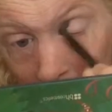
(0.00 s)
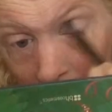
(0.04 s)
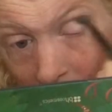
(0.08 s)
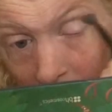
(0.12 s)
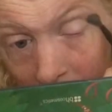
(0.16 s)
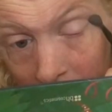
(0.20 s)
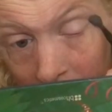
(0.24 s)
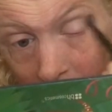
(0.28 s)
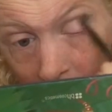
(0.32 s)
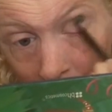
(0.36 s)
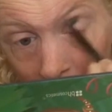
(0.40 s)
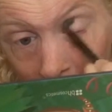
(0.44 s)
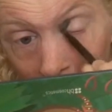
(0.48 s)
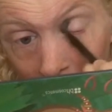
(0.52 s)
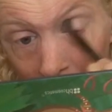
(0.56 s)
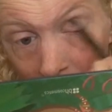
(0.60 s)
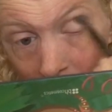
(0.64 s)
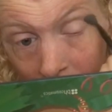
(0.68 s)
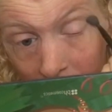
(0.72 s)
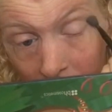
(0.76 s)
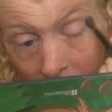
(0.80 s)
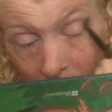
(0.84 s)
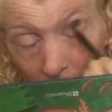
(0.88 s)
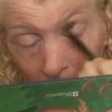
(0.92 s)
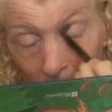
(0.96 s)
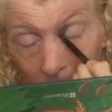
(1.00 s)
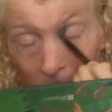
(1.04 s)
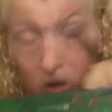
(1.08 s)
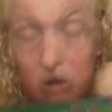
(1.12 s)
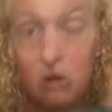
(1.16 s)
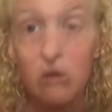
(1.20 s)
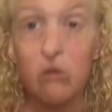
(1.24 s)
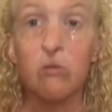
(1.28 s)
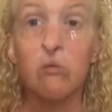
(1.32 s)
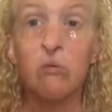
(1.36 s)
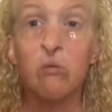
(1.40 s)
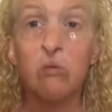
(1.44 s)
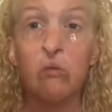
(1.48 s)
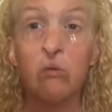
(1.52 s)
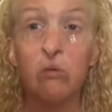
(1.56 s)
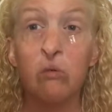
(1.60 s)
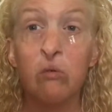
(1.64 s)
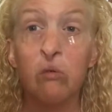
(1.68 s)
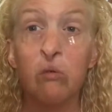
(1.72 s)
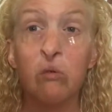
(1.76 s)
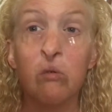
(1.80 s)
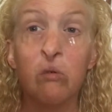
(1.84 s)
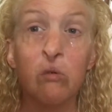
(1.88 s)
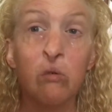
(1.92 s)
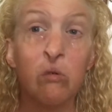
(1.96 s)

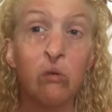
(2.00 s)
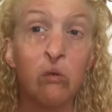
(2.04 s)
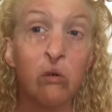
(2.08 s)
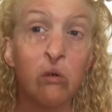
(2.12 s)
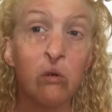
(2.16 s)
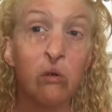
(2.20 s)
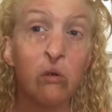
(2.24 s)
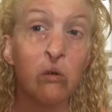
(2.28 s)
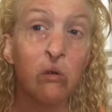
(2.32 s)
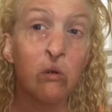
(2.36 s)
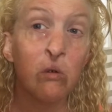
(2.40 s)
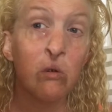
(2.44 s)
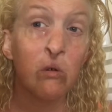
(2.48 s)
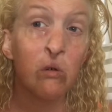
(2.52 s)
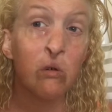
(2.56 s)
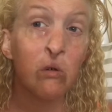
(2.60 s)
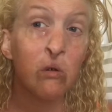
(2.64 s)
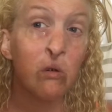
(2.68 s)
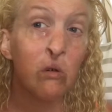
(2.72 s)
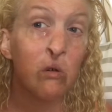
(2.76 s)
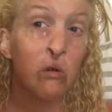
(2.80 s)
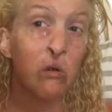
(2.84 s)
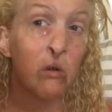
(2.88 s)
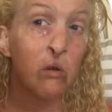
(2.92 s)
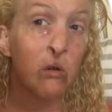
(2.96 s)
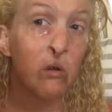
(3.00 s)
(no one is talking)